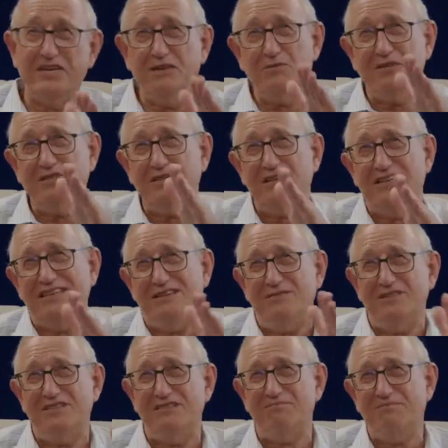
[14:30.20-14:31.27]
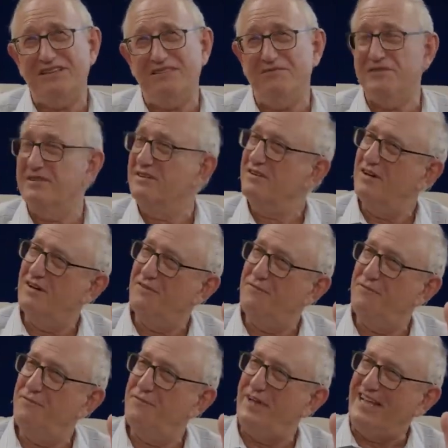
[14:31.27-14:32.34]
So he was a he was a bit of a
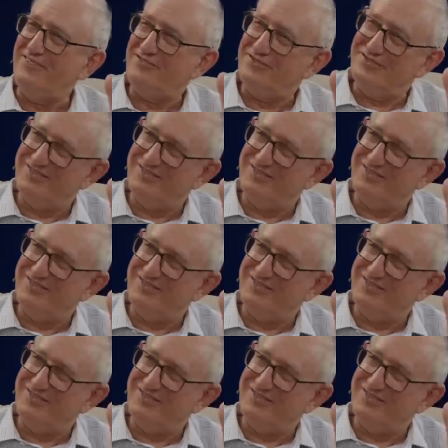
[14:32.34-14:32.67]
fence